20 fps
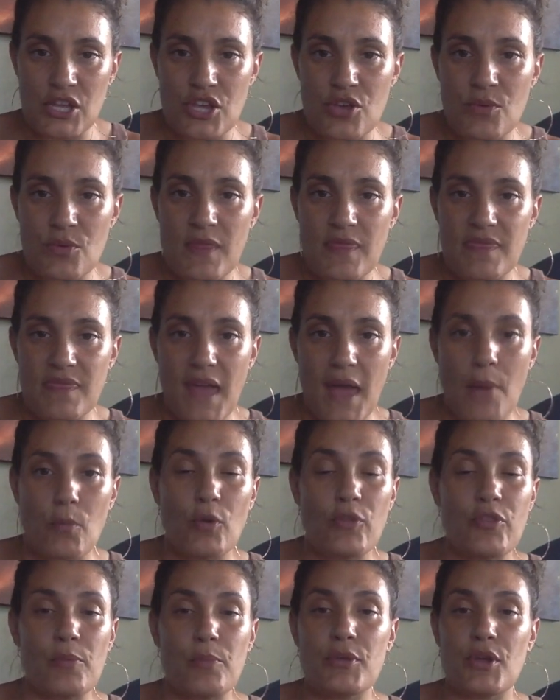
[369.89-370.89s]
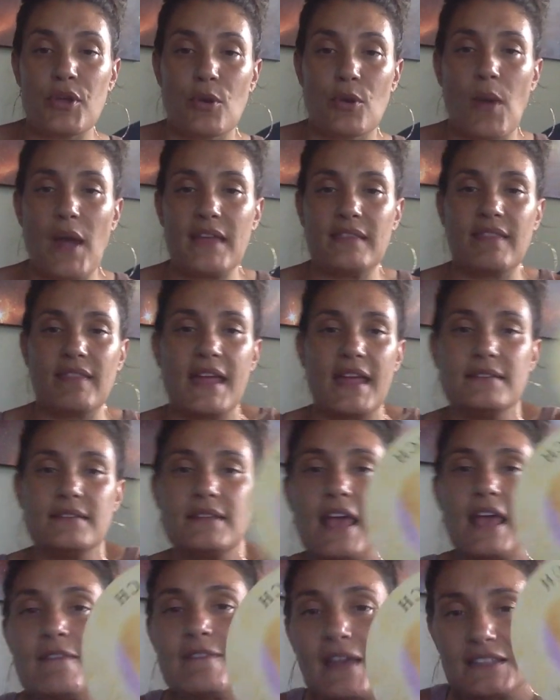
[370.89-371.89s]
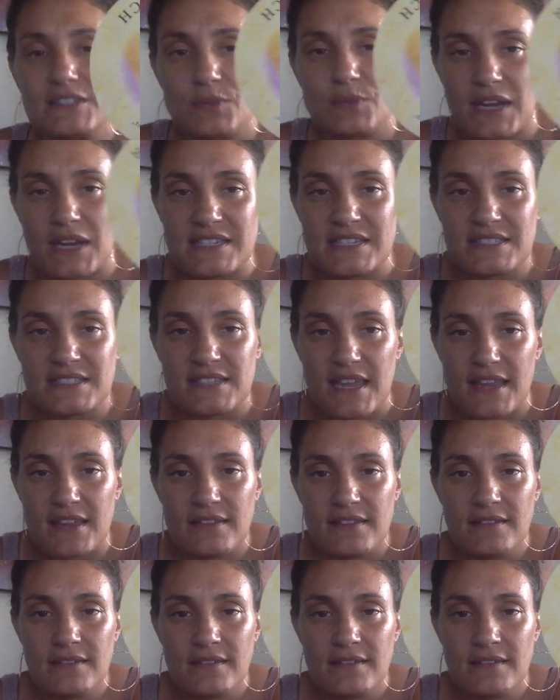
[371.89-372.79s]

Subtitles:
you and them with a pure white light, and that's what I see.